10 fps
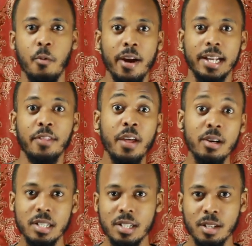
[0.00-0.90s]
we're at a
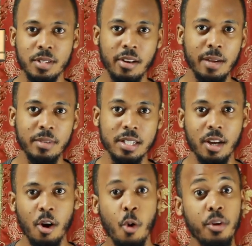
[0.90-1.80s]
thousand subscribers,
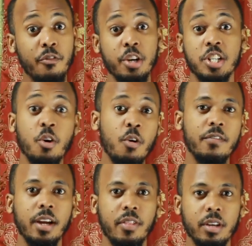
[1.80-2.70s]
or we've reached
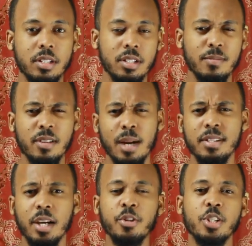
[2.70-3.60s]
over a thousand
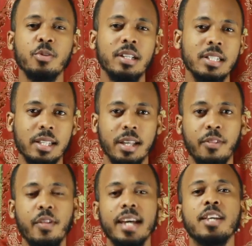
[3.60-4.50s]
subscribers, and we just want to say
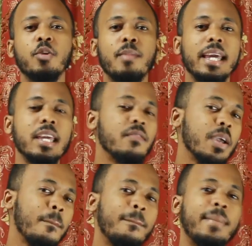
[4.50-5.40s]
thank you by
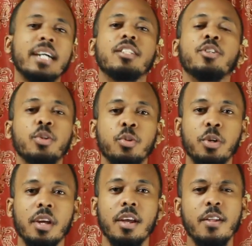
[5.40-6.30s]
giving back to you.
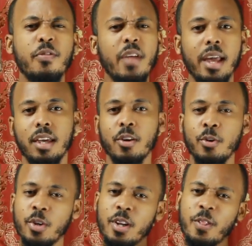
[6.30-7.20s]
Thank
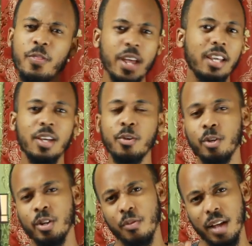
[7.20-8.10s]
you, thank you,
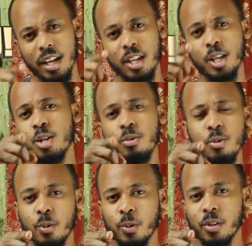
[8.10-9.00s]
thank
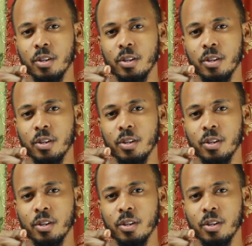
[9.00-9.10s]
you,